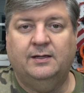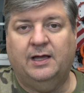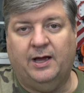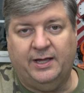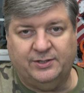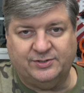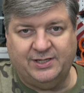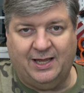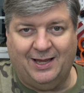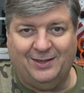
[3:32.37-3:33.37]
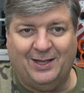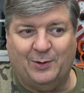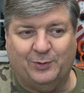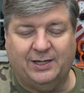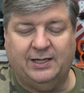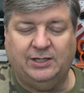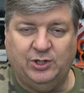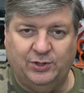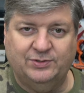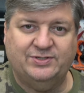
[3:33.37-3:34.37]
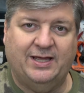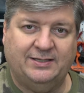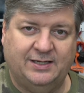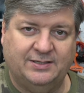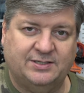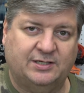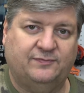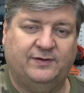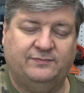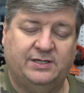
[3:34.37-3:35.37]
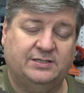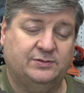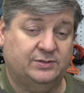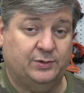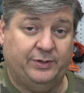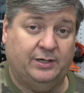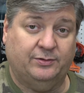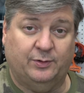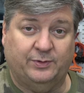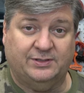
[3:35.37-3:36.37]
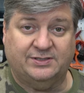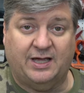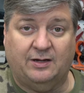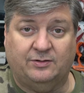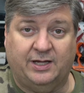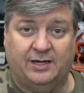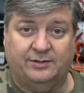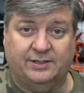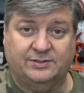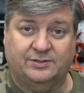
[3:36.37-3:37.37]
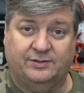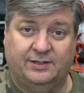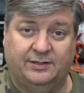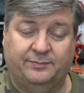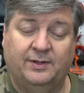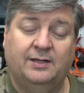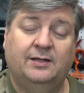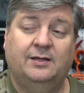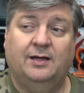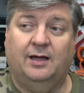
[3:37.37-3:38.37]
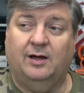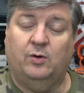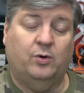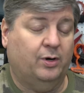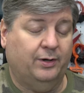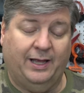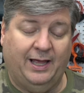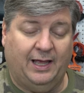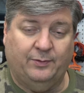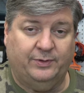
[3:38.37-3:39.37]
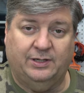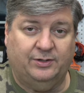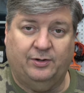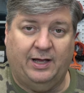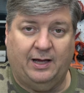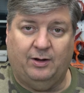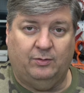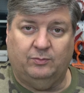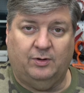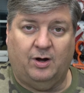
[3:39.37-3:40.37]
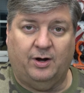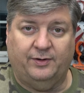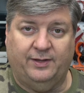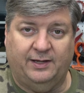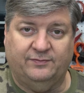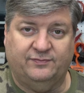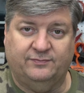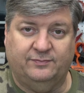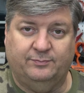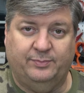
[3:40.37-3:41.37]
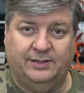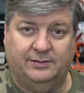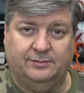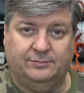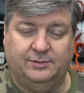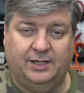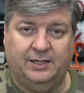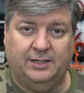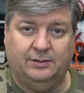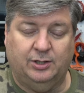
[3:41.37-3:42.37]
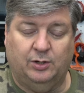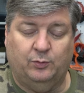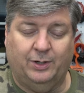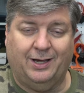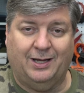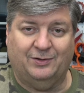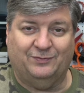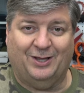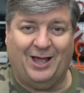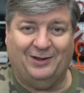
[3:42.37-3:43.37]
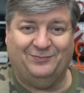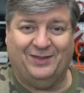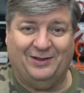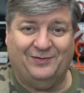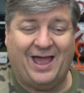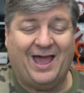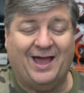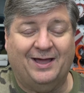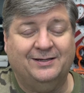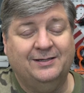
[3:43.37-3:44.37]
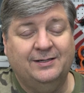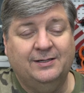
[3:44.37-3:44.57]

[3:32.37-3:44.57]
Now I understand that we're getting used 18650s and so we don't know what the cycle count is on them uh, or uh, we don't know how hard they've been hit, you know, what kind of life they've had.